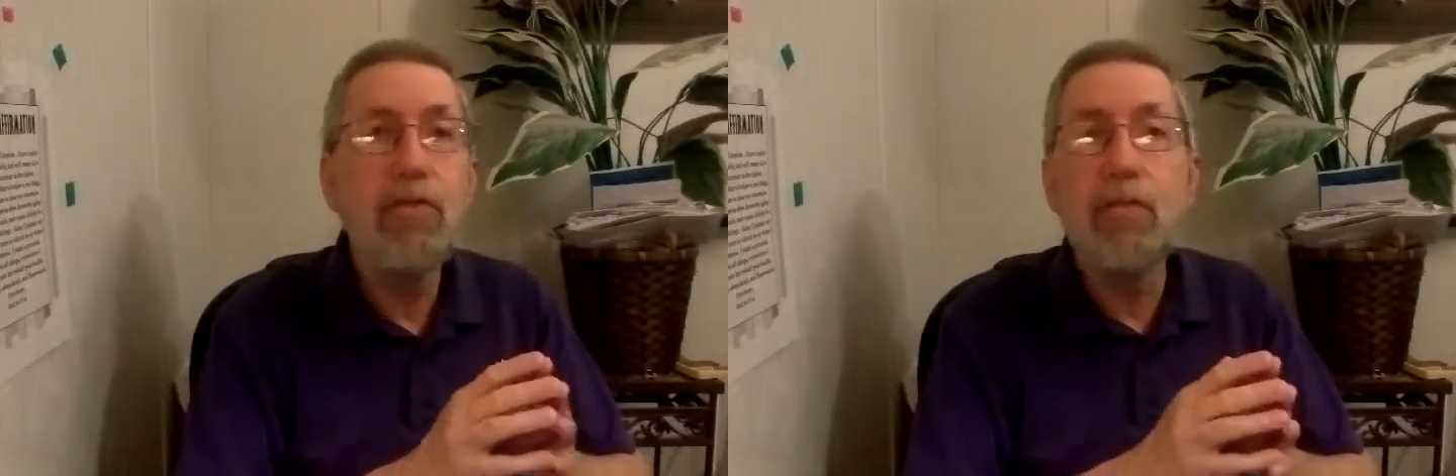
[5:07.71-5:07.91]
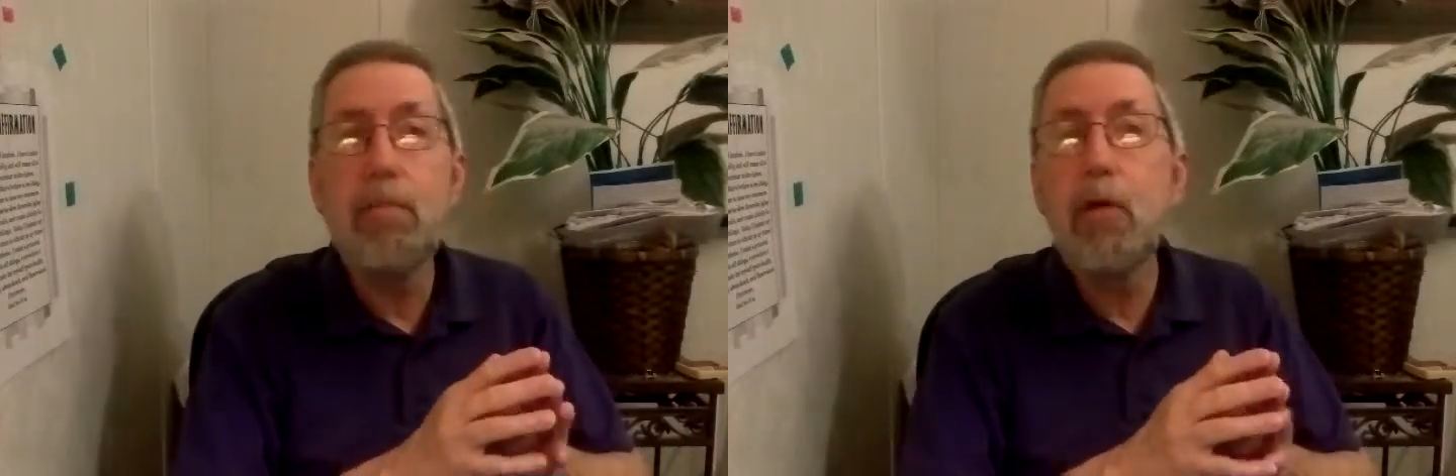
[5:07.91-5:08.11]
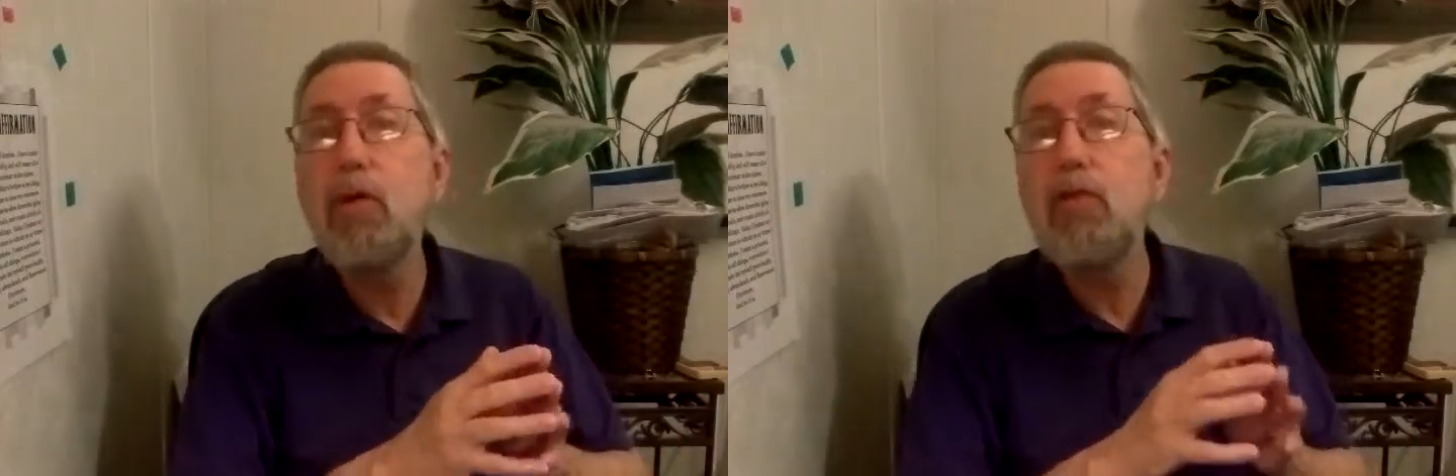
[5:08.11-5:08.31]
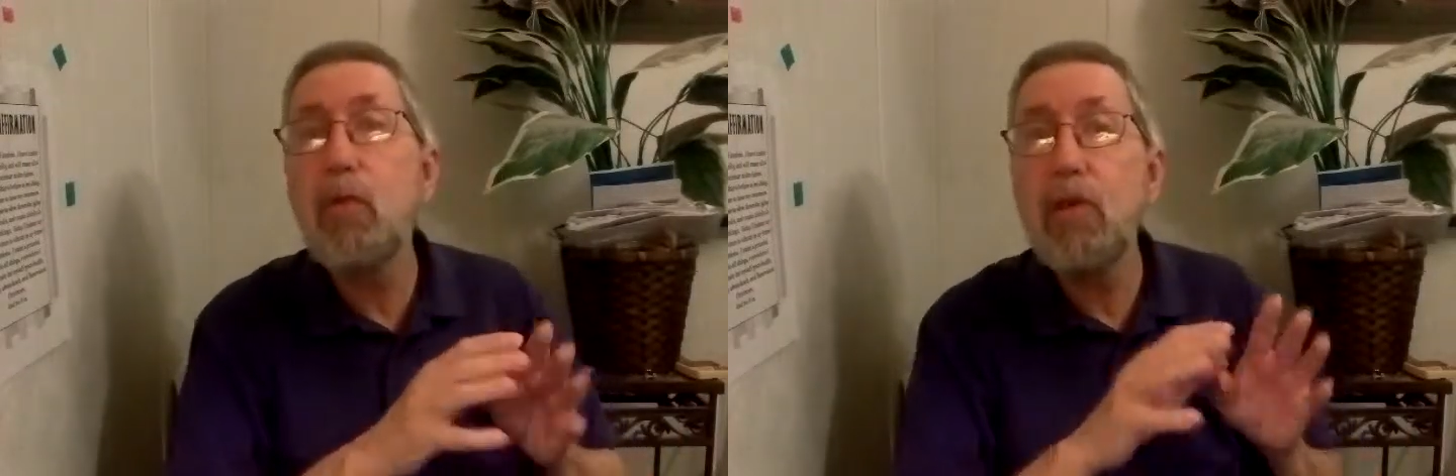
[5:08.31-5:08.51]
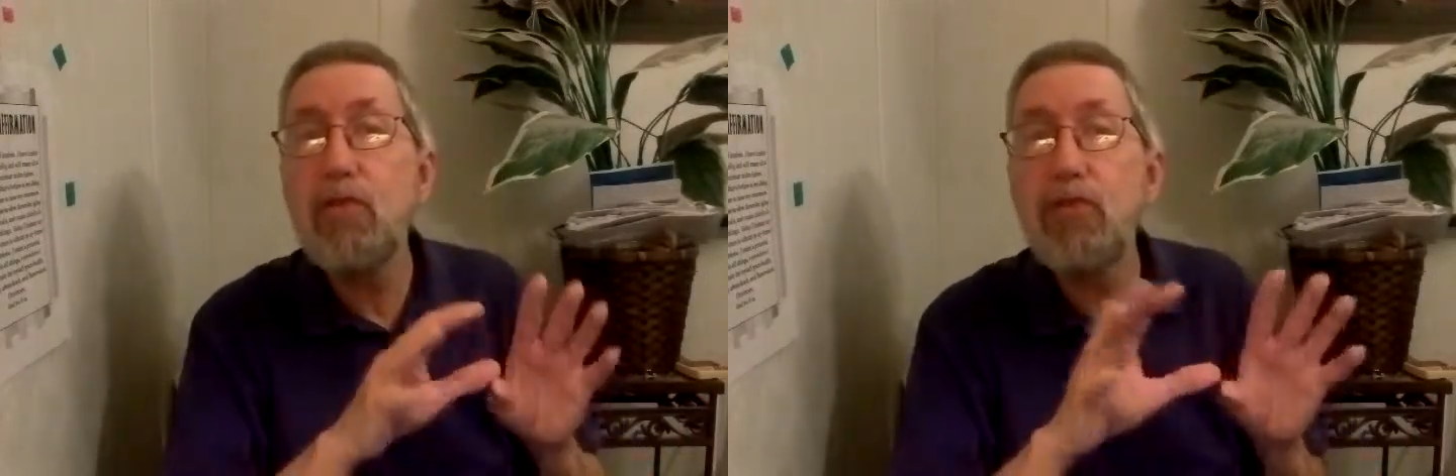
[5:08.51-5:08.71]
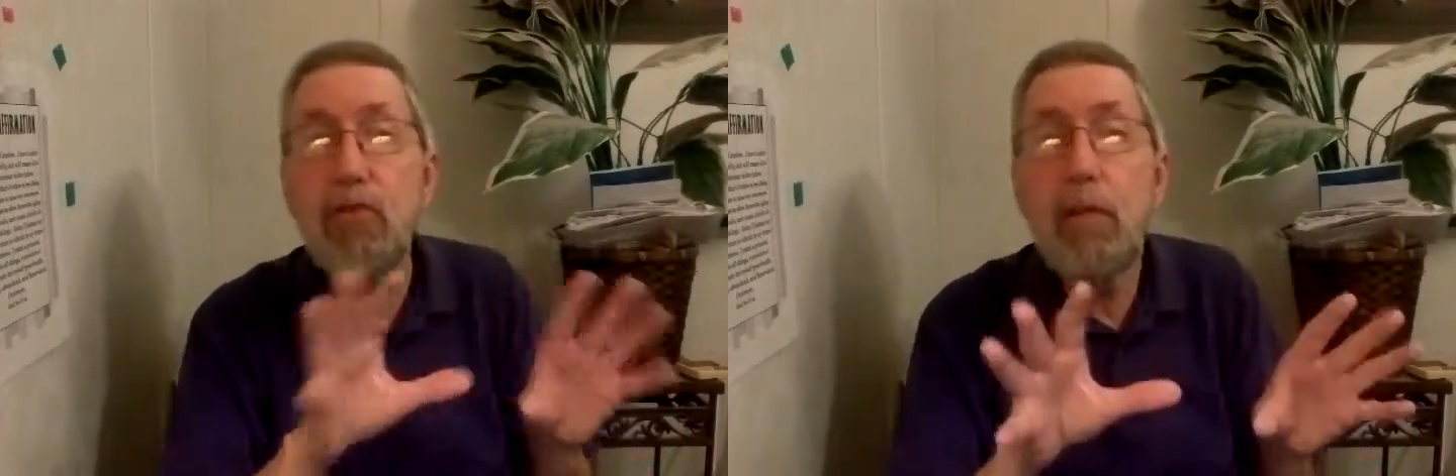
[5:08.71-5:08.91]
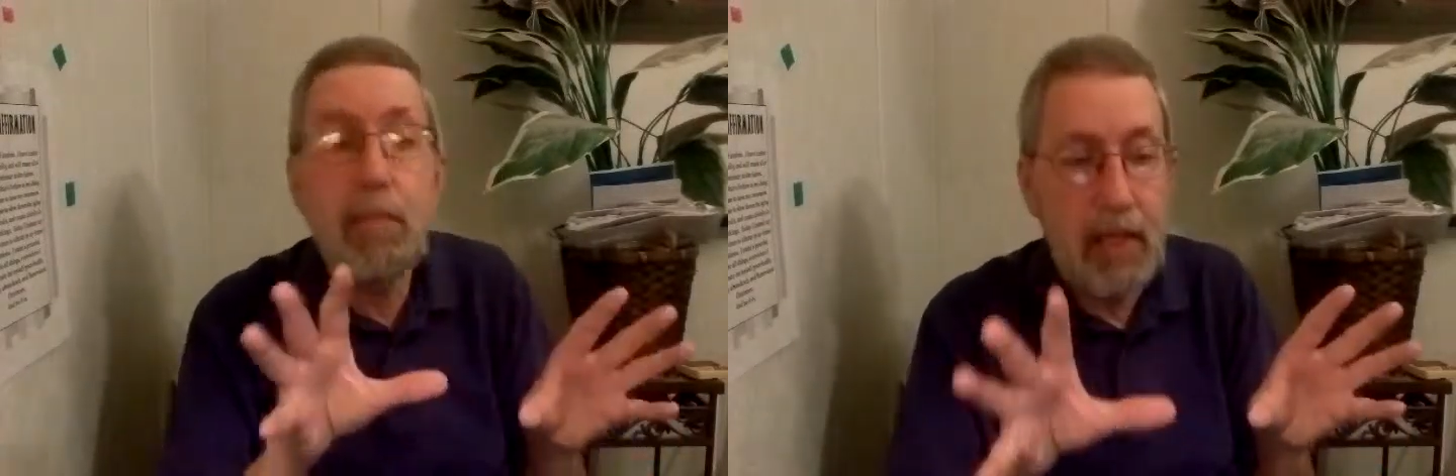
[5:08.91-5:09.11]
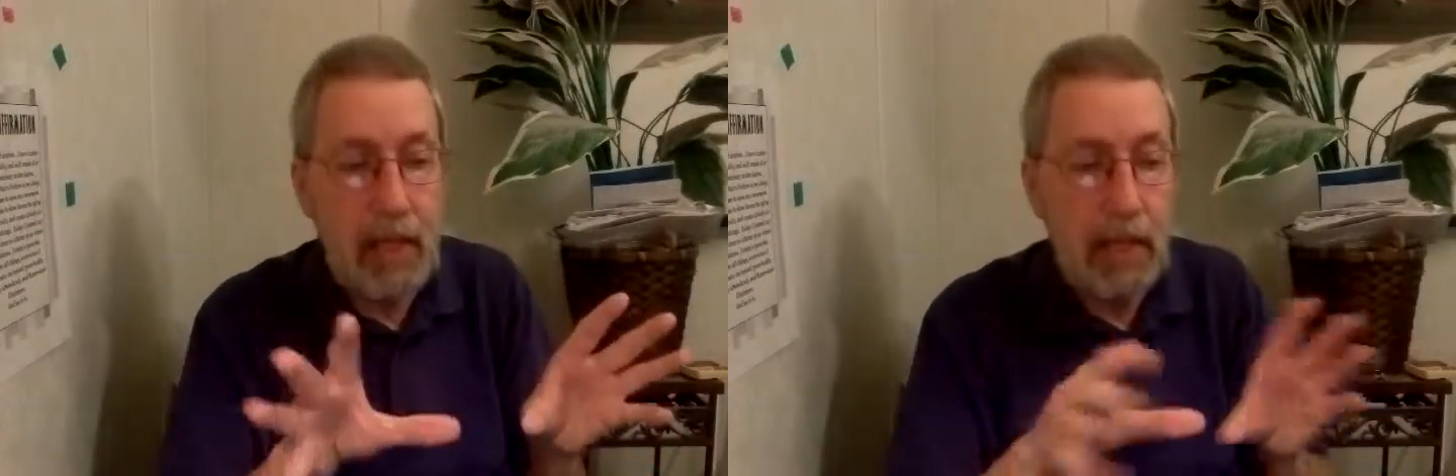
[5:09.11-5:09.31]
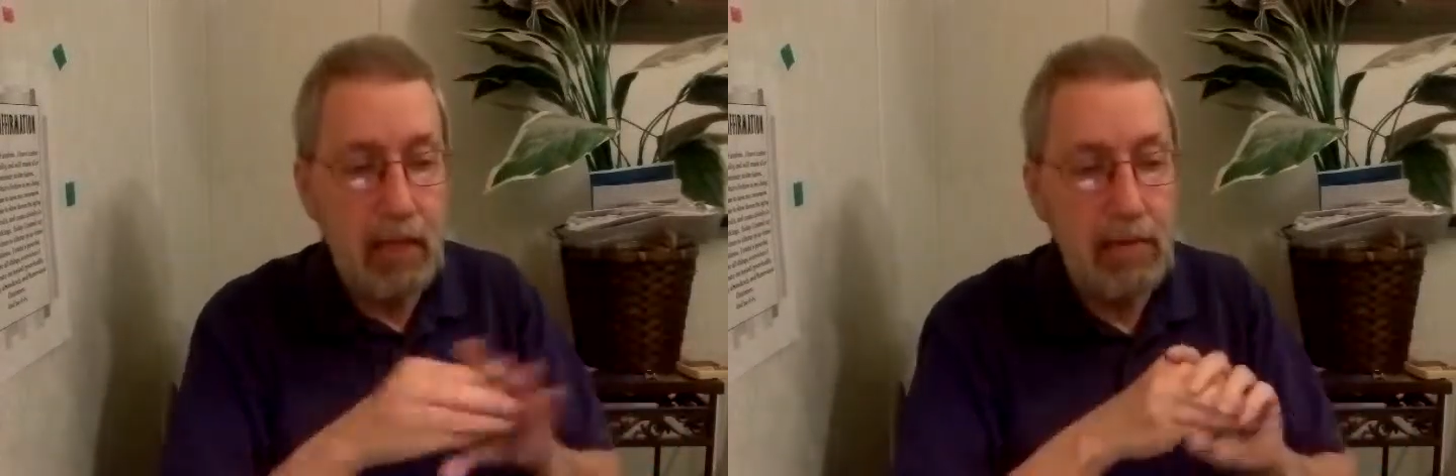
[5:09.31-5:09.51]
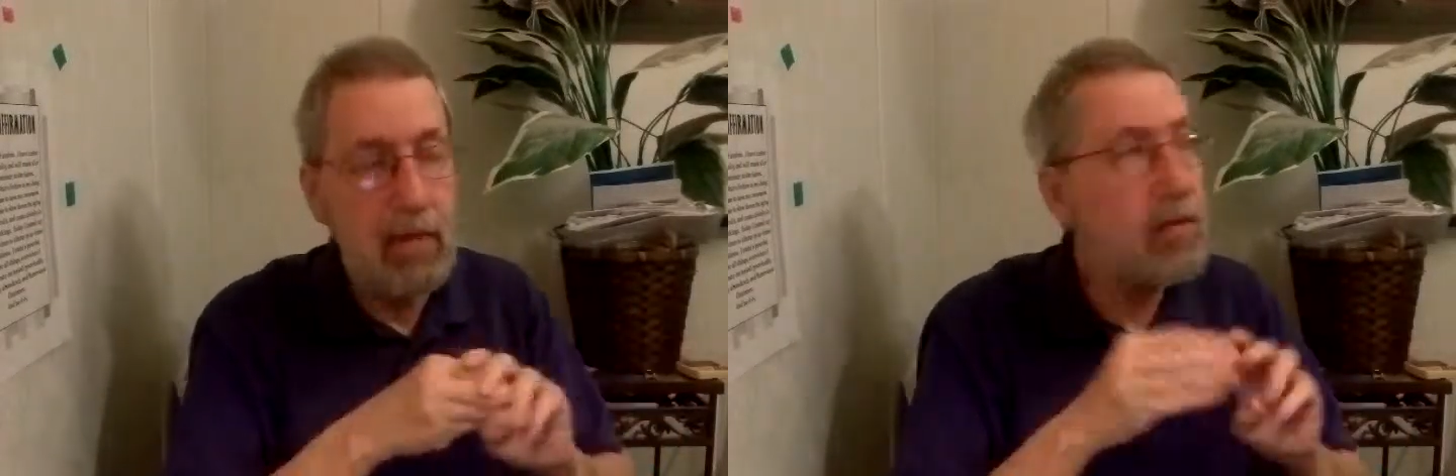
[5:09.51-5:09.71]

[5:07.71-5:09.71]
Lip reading: spiritual striptease,